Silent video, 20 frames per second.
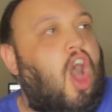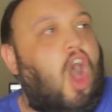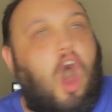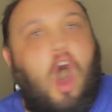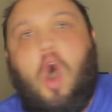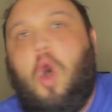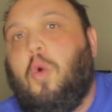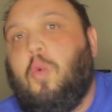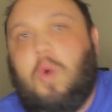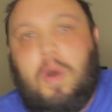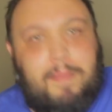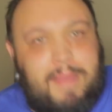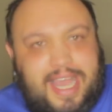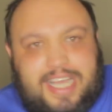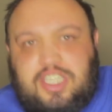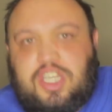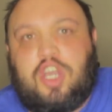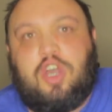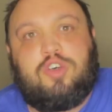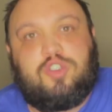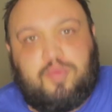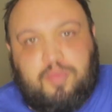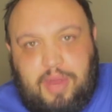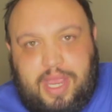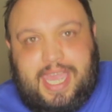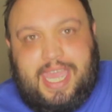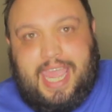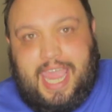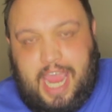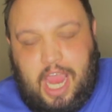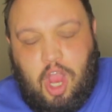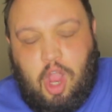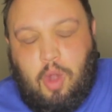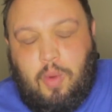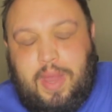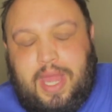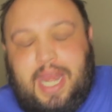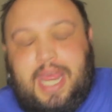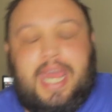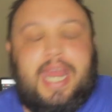oh, well, Mexico's bringing
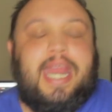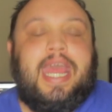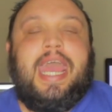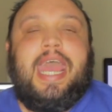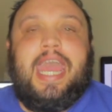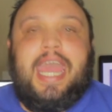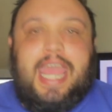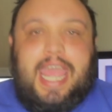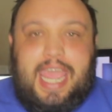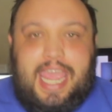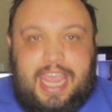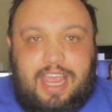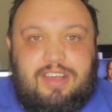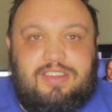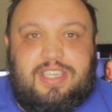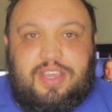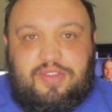heroin in. Here's the